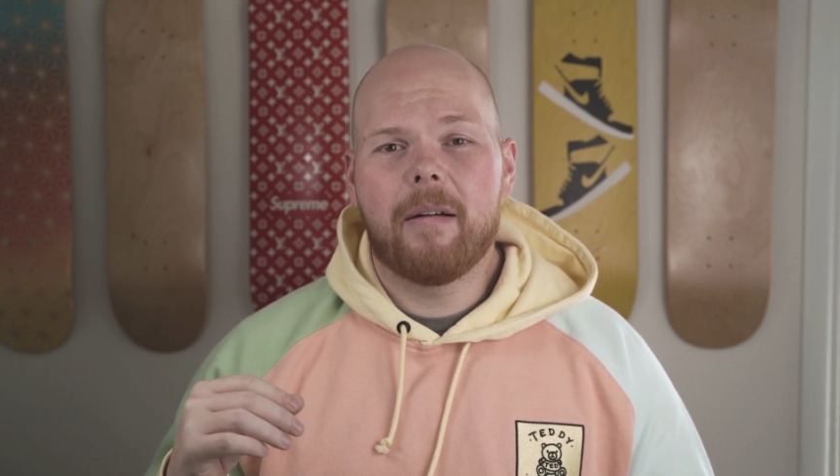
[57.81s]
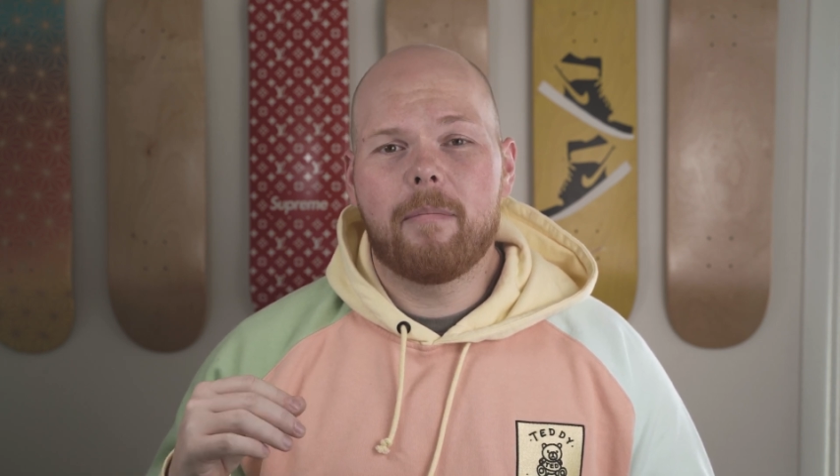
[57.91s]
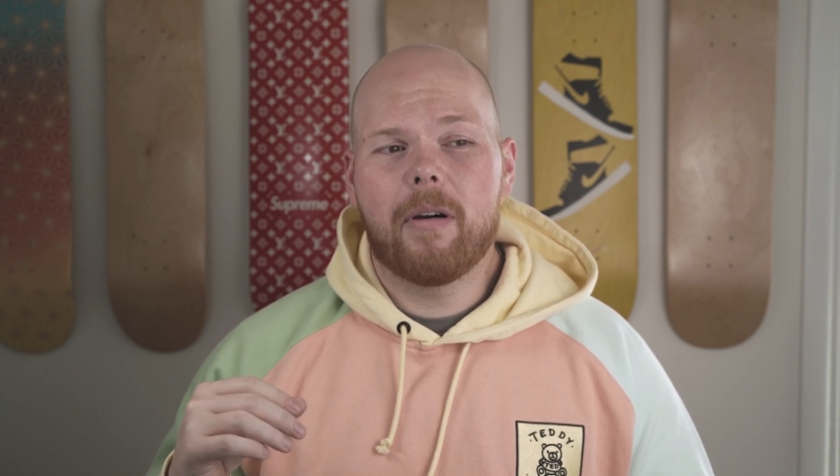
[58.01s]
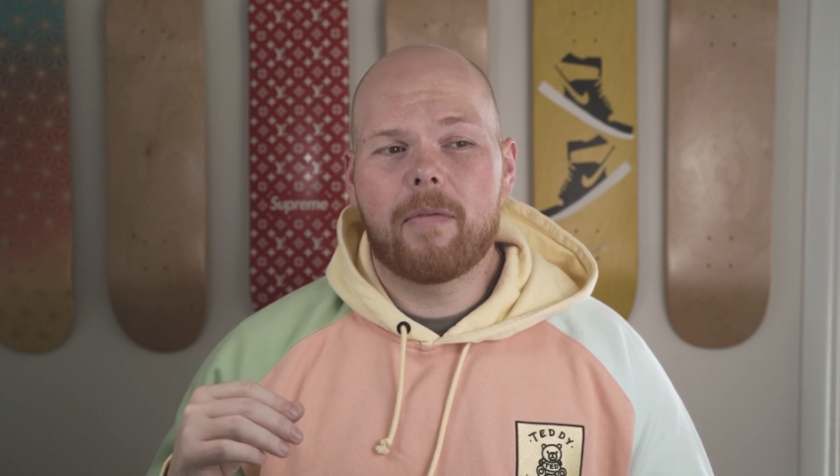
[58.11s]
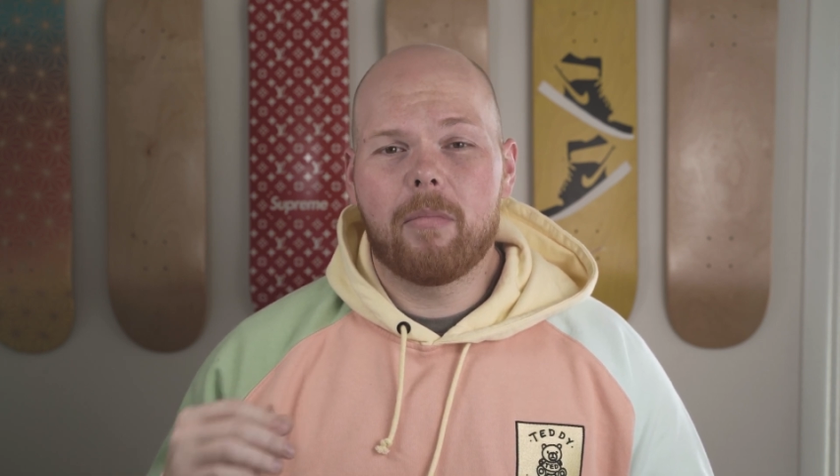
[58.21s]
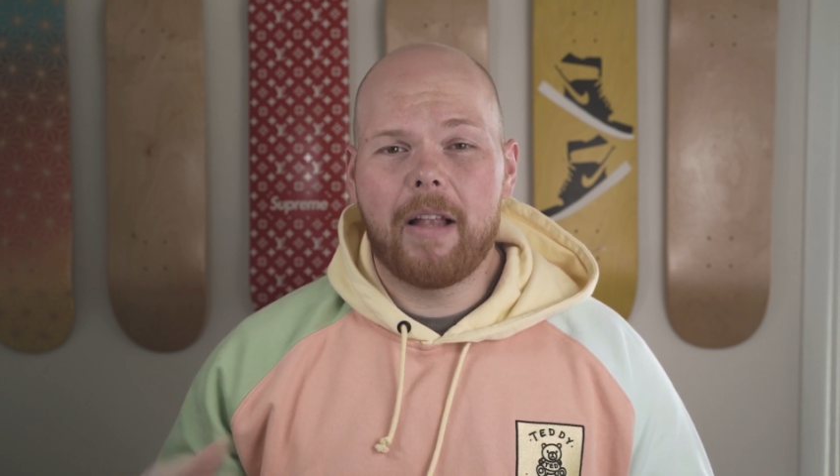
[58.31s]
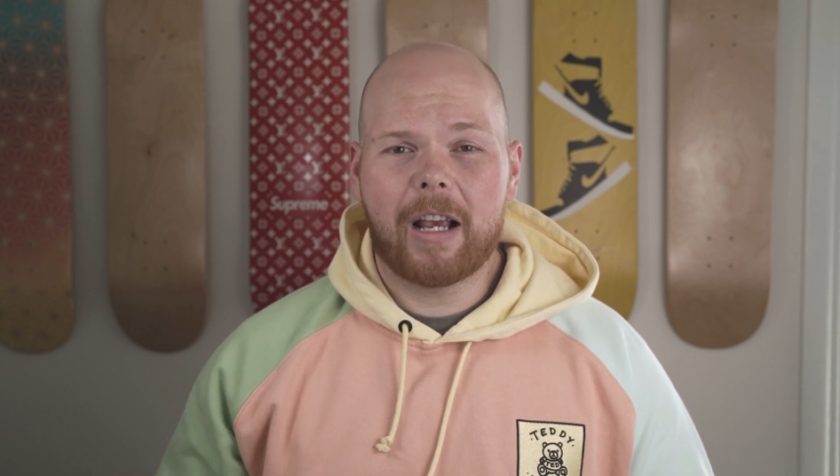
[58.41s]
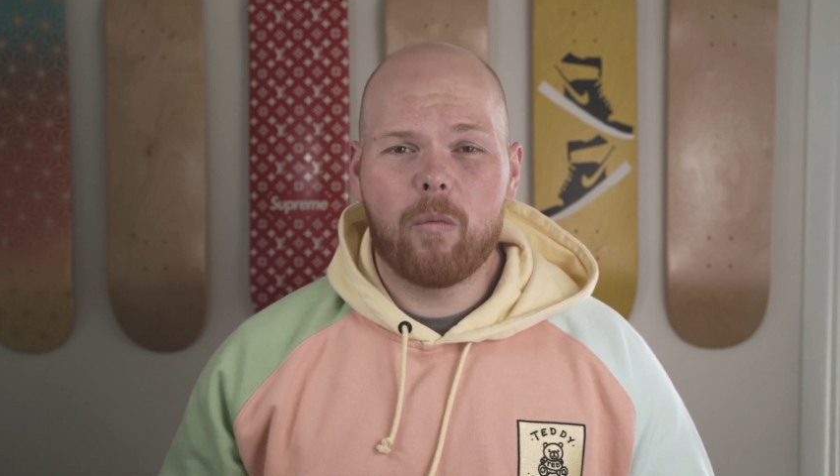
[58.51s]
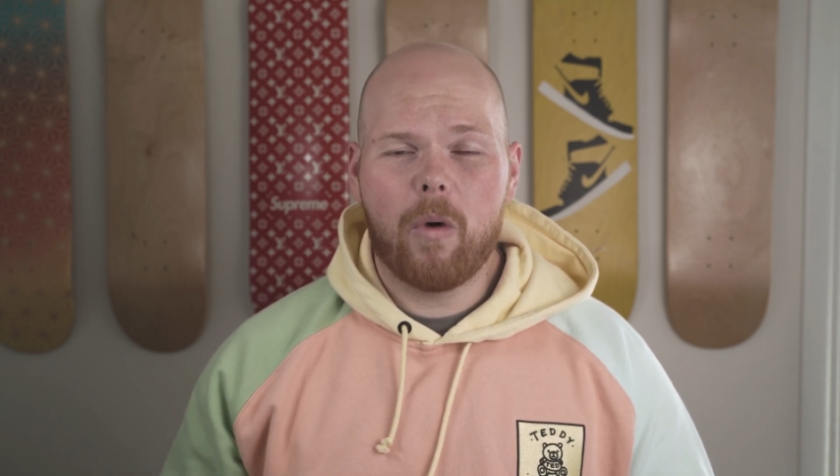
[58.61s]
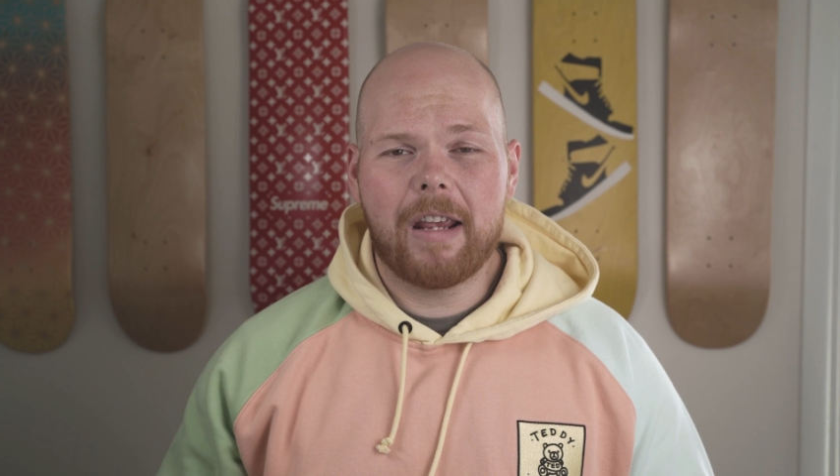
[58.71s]
But for
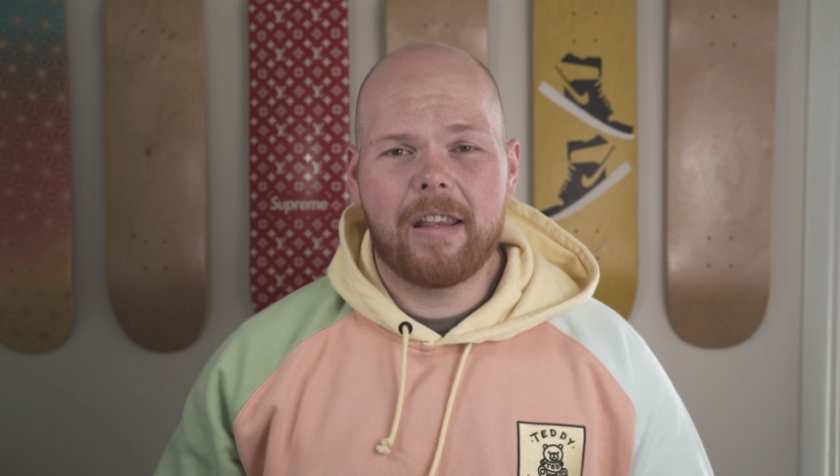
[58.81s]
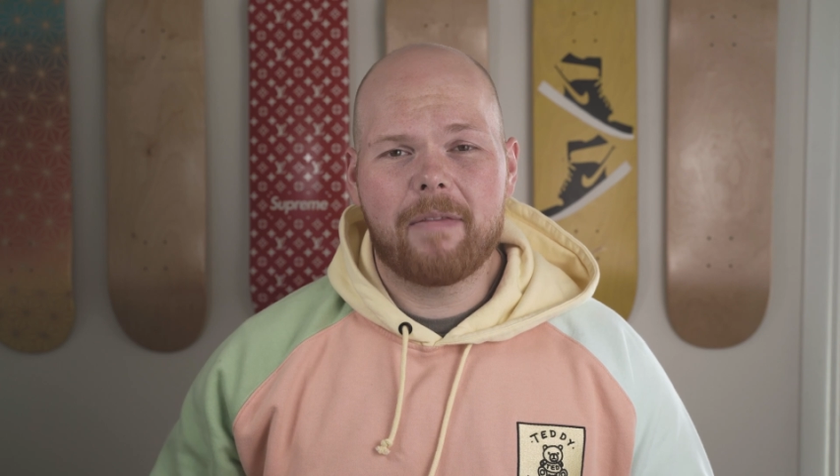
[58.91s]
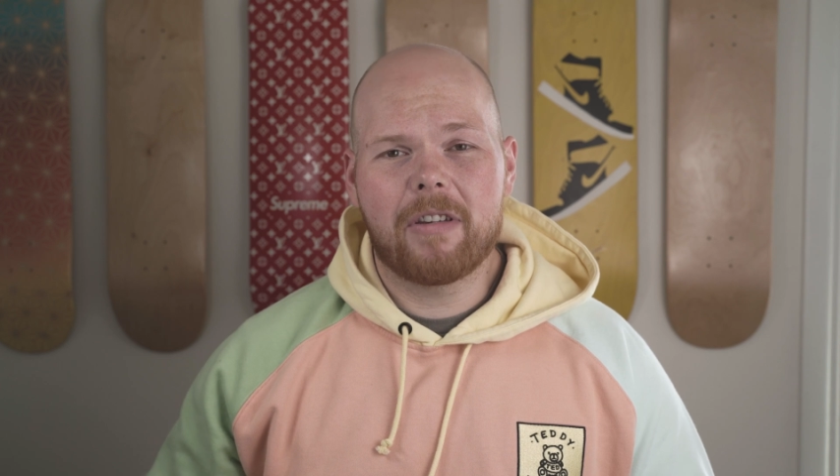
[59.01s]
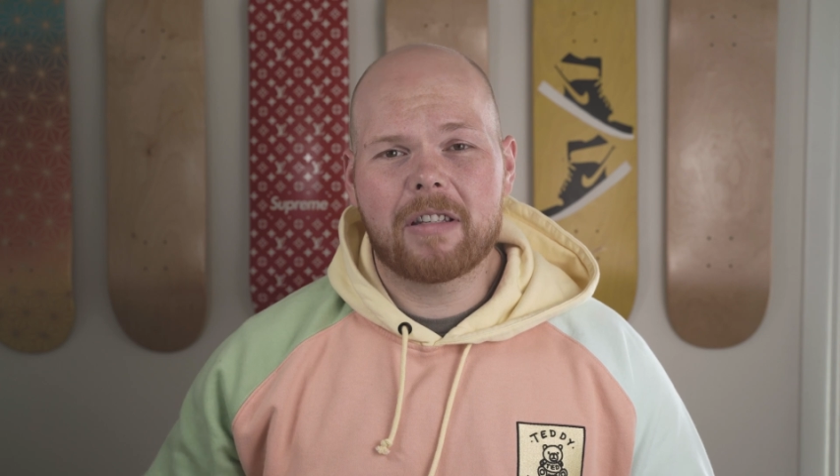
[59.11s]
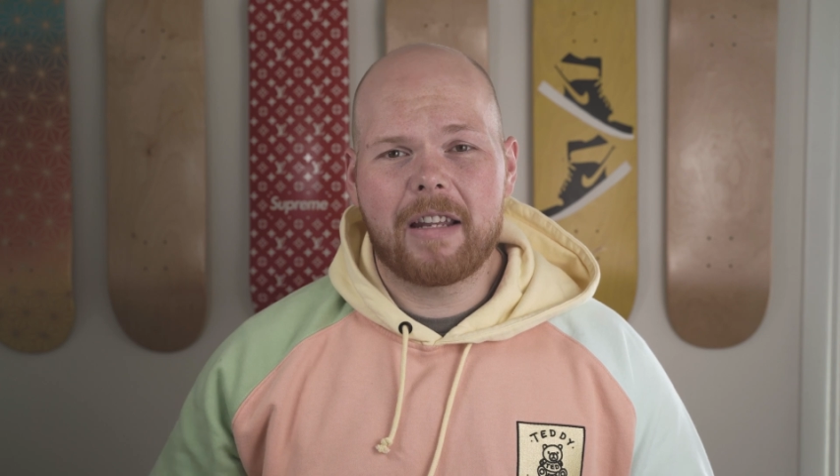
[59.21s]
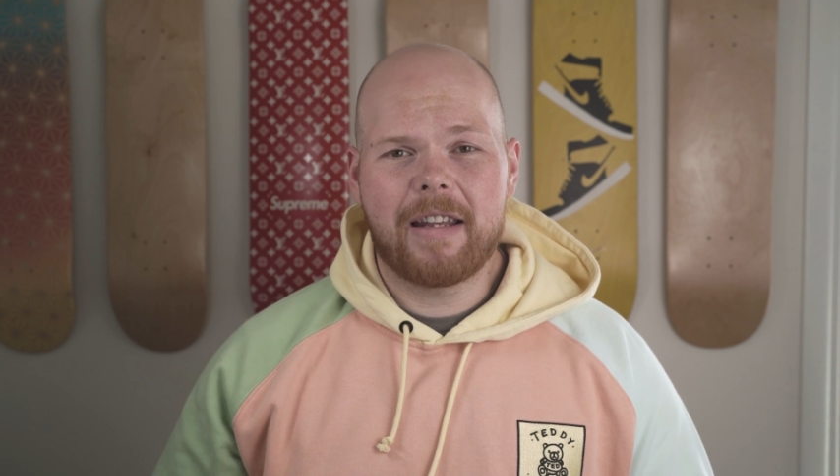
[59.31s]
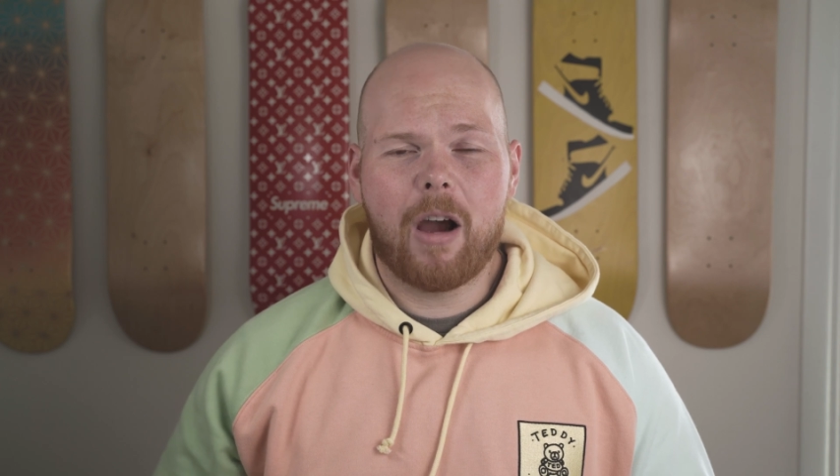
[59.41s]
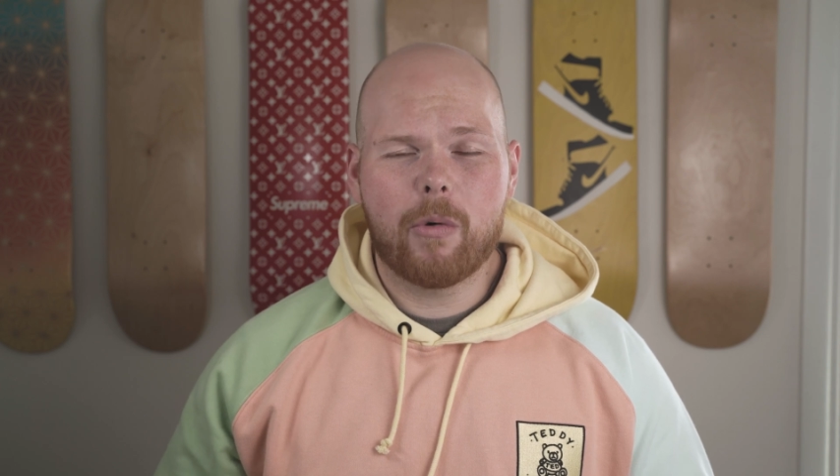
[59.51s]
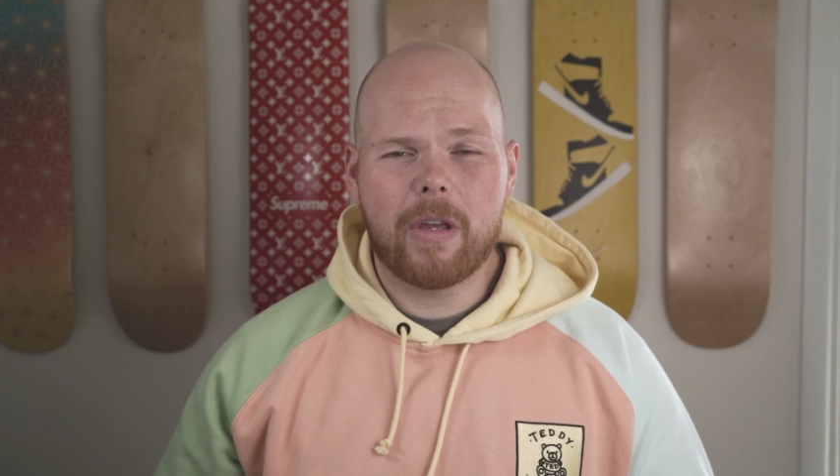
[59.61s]
black and white, they have to send out,